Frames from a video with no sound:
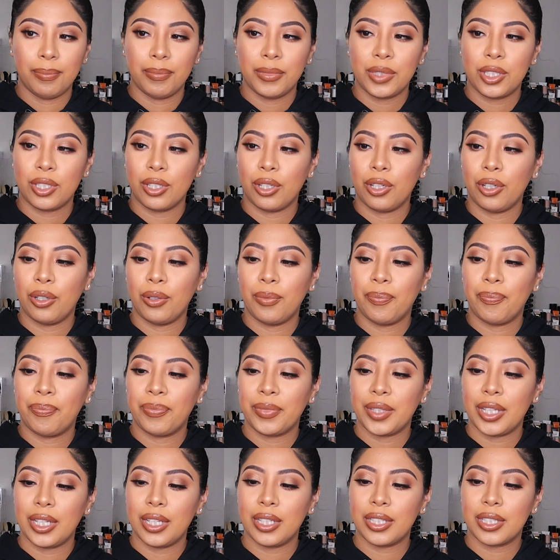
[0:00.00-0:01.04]
So
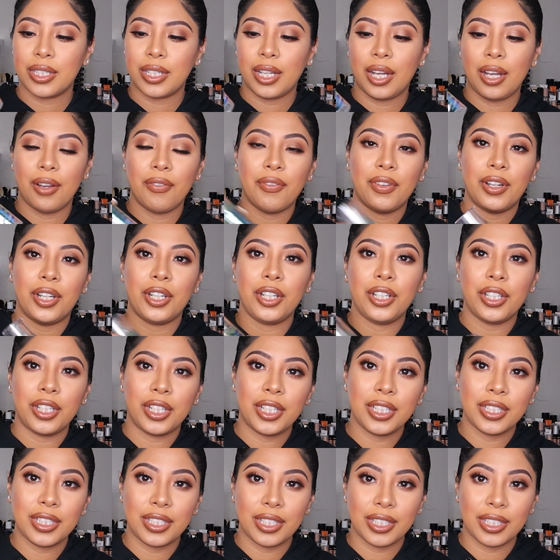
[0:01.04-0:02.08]
it's got a very good
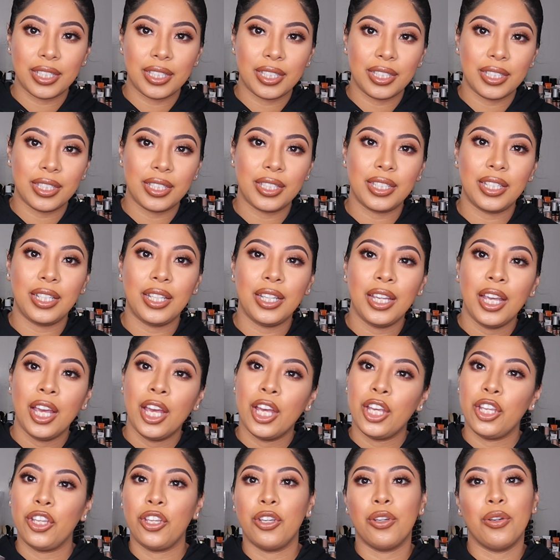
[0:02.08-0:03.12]
consistency.
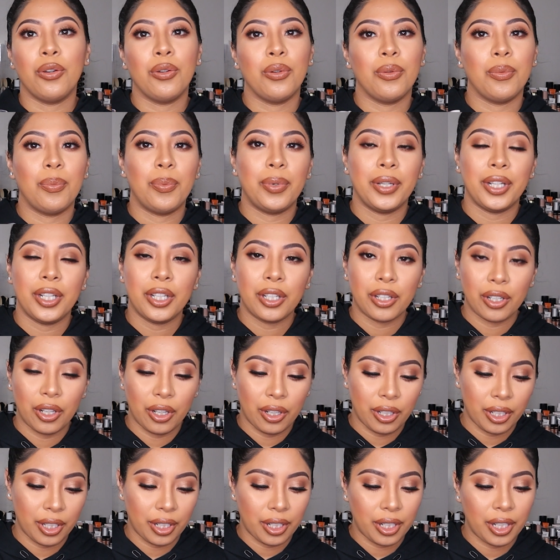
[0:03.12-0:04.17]
You put it
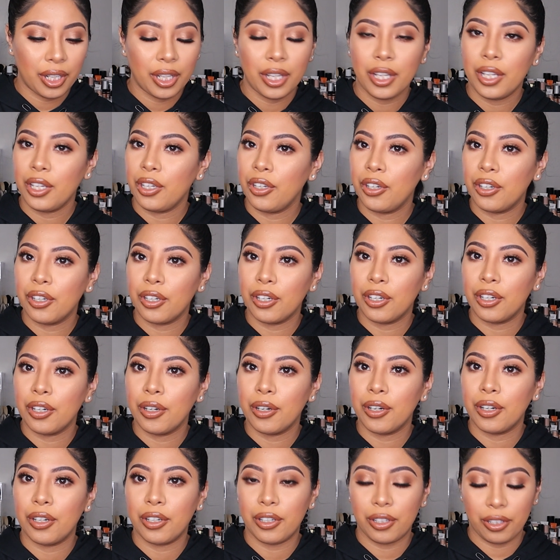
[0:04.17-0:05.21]
on
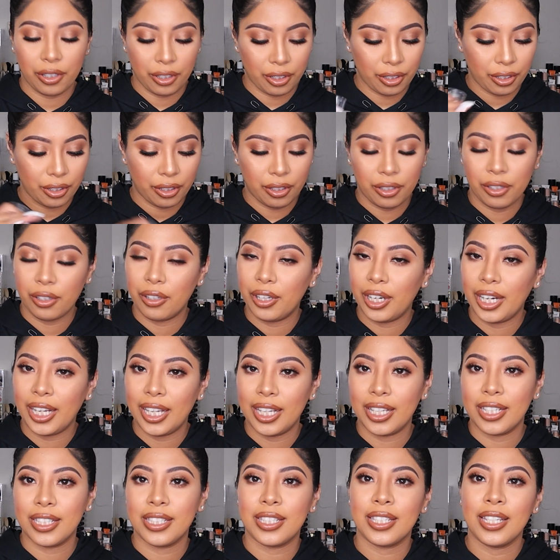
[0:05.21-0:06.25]
your
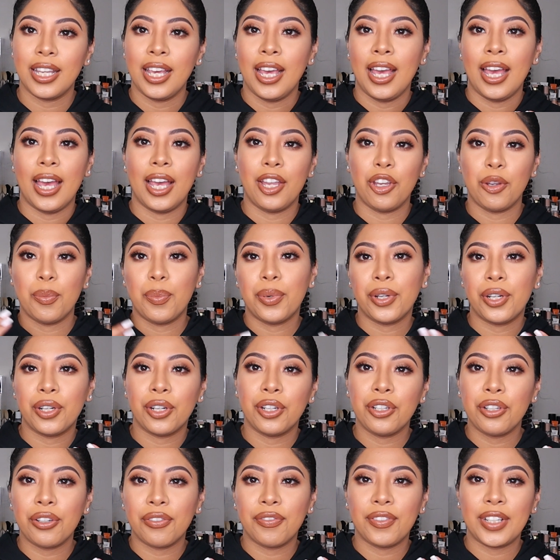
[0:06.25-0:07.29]
hands and you put it
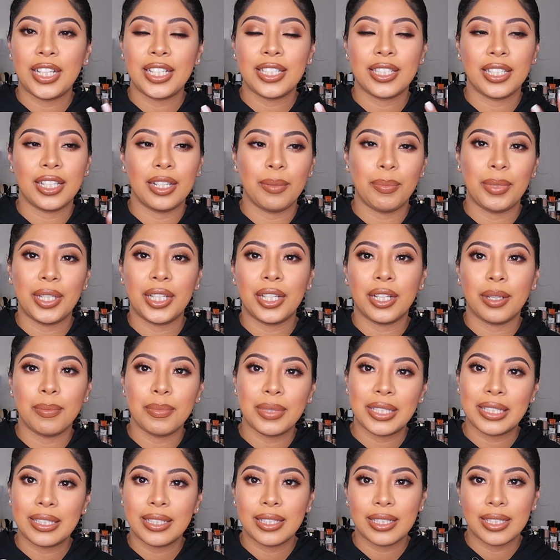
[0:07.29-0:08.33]
on your face, and it
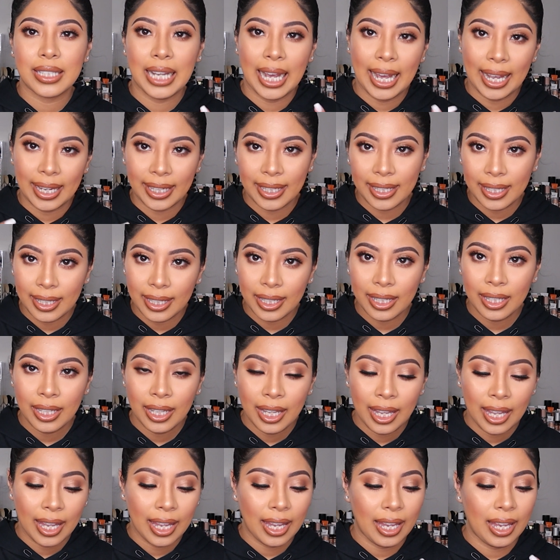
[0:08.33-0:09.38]
becomes tacky,
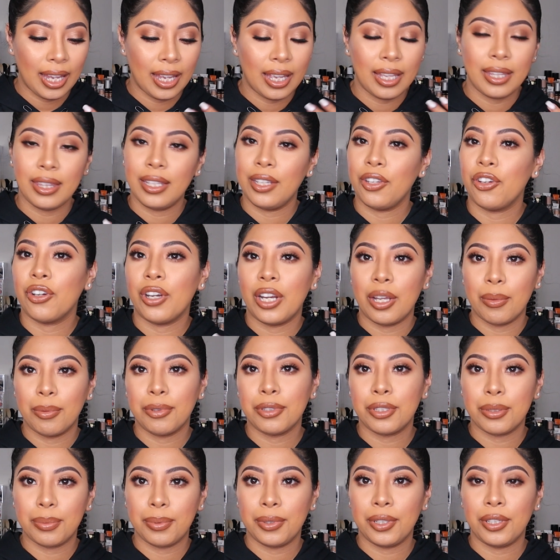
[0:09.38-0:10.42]
and then you're able
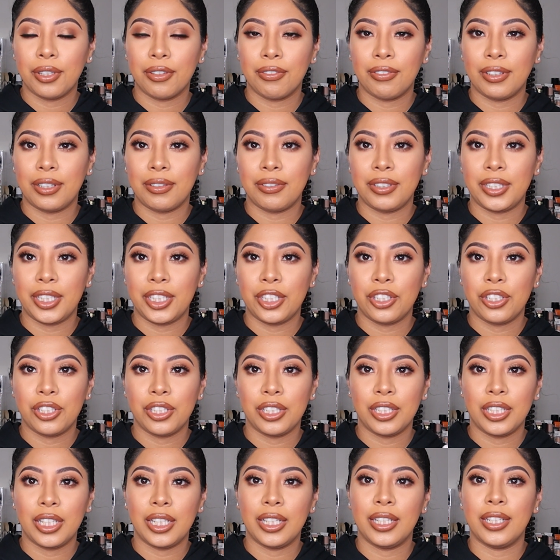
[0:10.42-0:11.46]
to put your
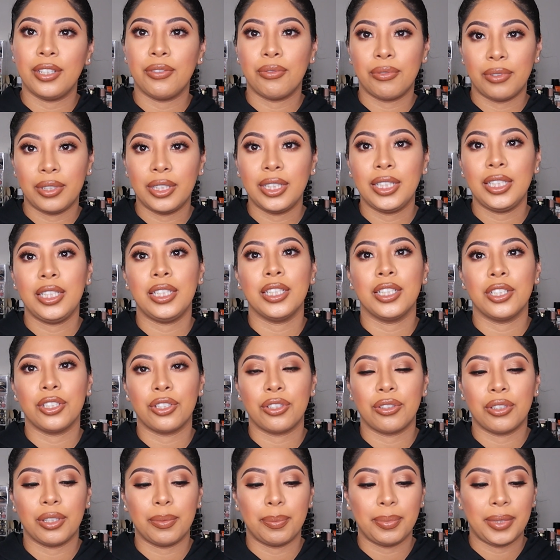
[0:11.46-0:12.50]
foundation, and it really does
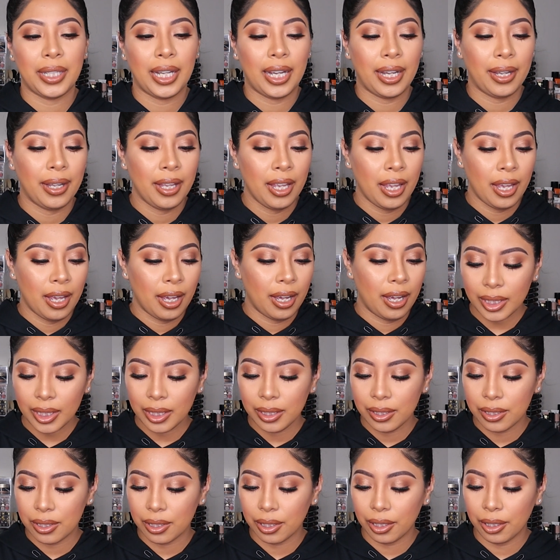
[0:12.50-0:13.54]
grip that.
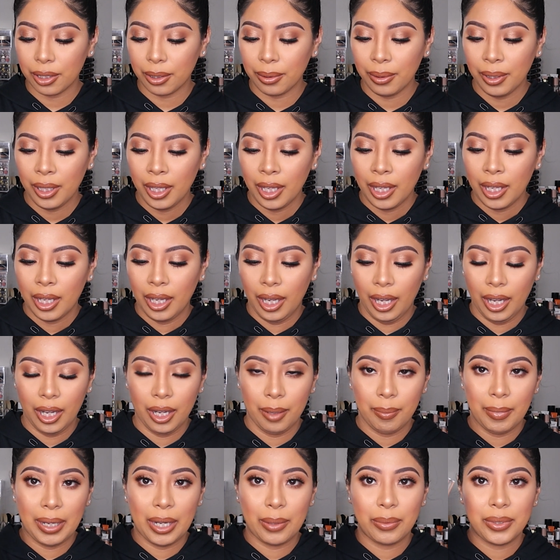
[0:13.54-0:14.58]
So
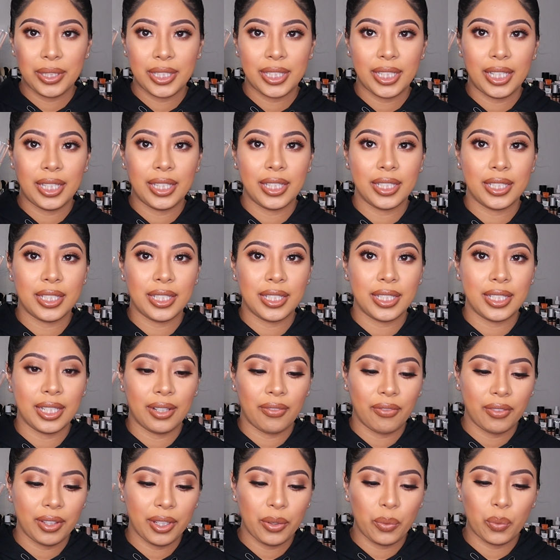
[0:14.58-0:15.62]
I would say this is
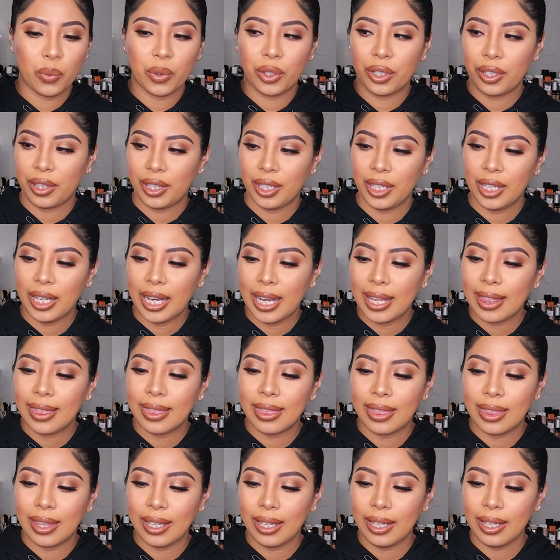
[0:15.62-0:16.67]
definitely worth it. I
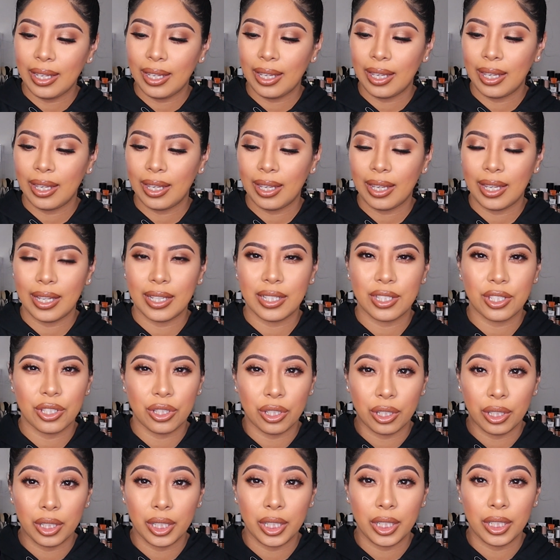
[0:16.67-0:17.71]
think it's
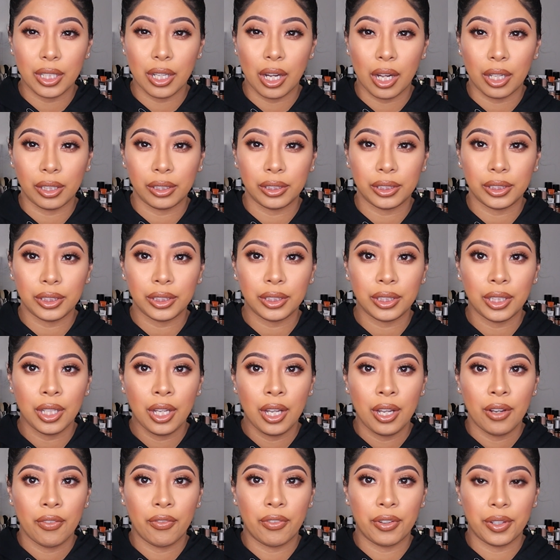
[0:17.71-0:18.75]
$30
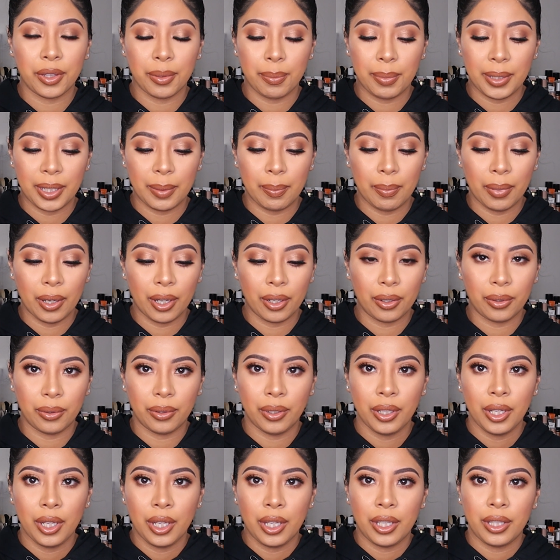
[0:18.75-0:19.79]
for the big
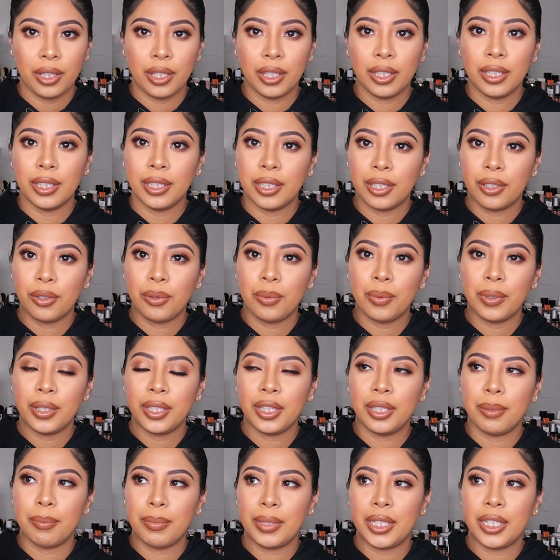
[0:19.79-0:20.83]
bottle. The little
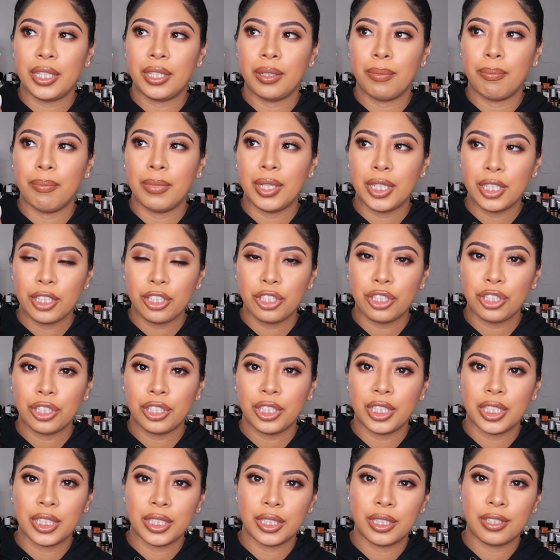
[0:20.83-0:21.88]
one, the miniature,
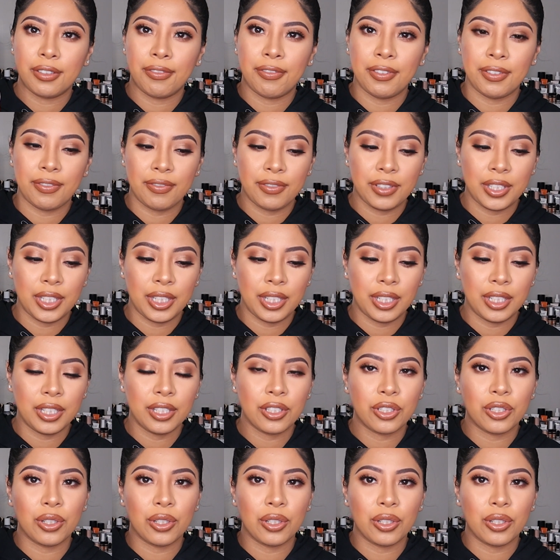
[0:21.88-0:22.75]
is $15.